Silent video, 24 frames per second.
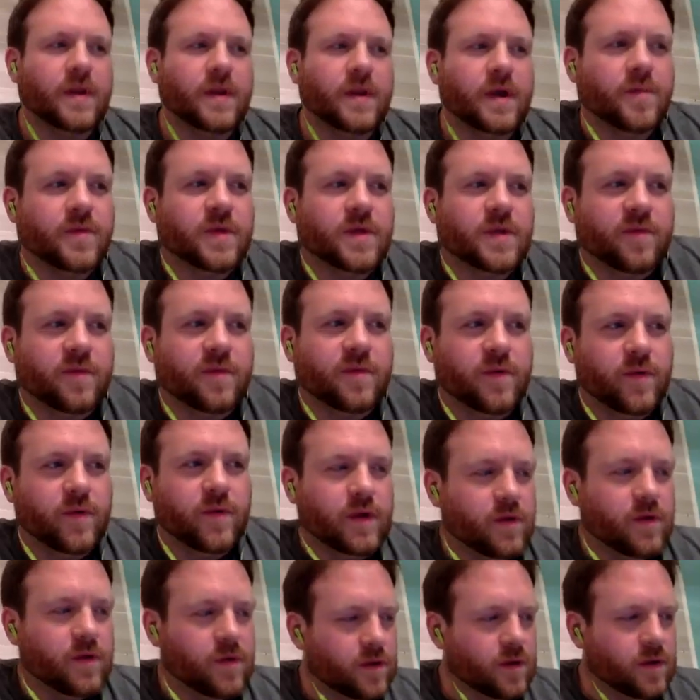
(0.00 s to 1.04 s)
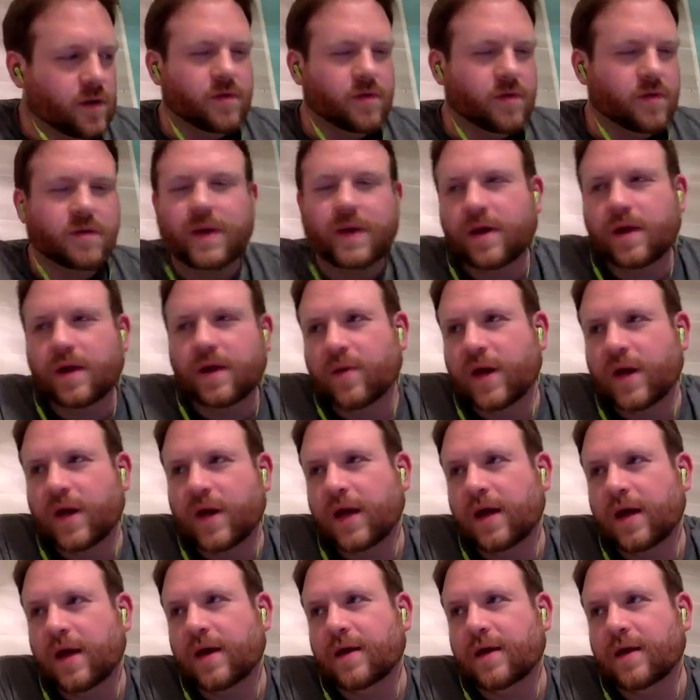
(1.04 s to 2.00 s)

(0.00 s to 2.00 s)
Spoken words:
that comes up for me when you're speaking there, Micky,